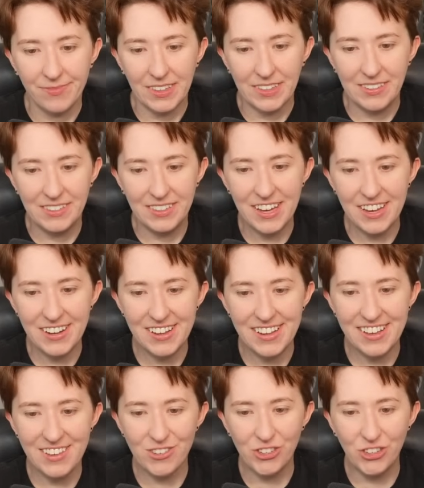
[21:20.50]
Sienna
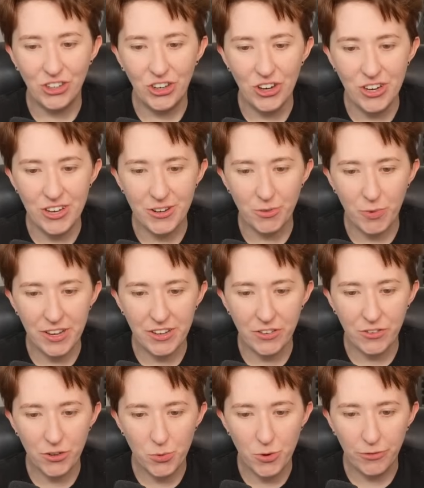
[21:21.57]
is good. Went
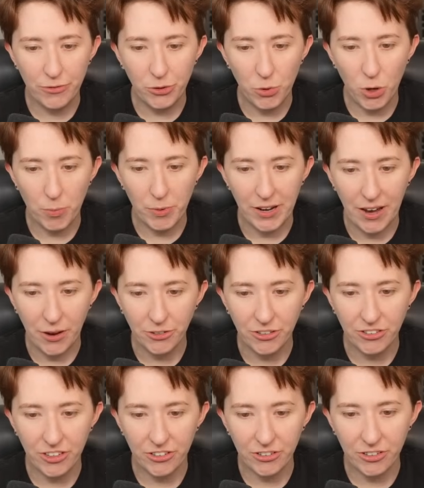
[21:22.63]
to a few open houses
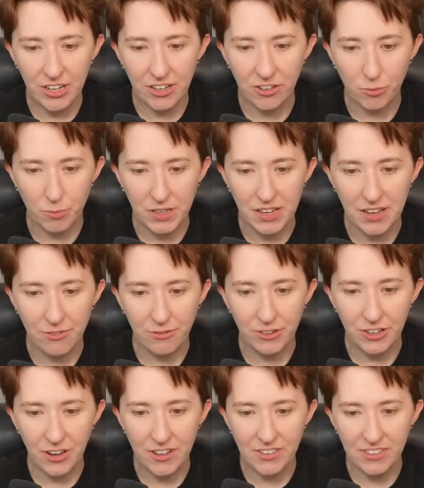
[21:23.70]
yesterday because me and
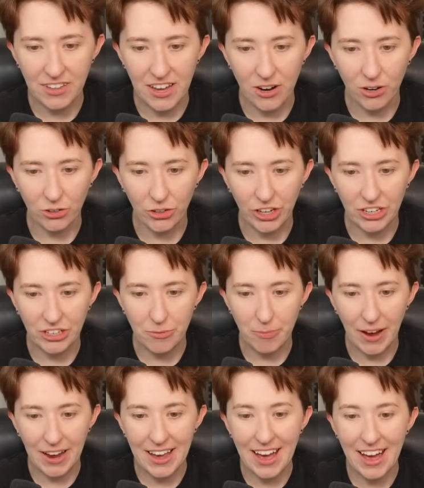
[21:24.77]
fiance are looking to buy
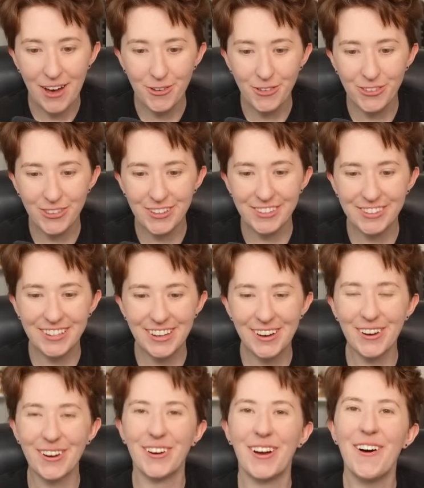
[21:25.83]
a house this
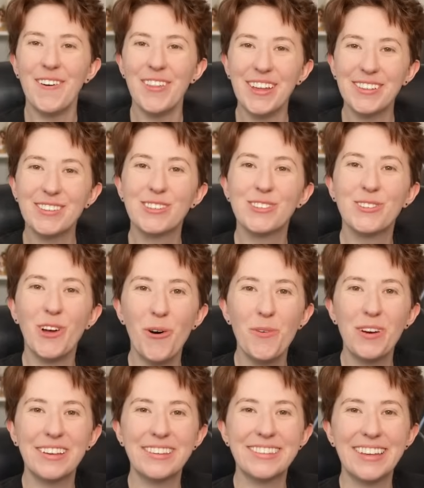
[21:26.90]
year. Oh, that's so
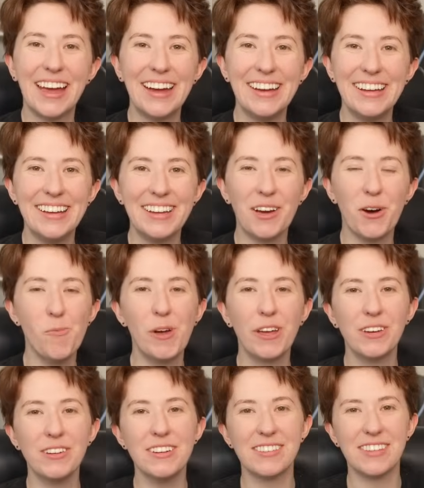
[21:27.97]
exciting. Oh my
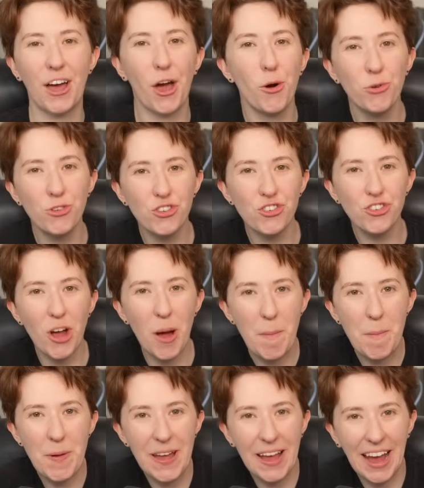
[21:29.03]
goodness, house
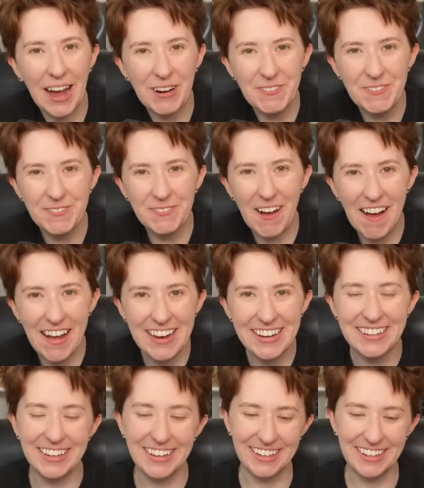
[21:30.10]
shopping. How fun.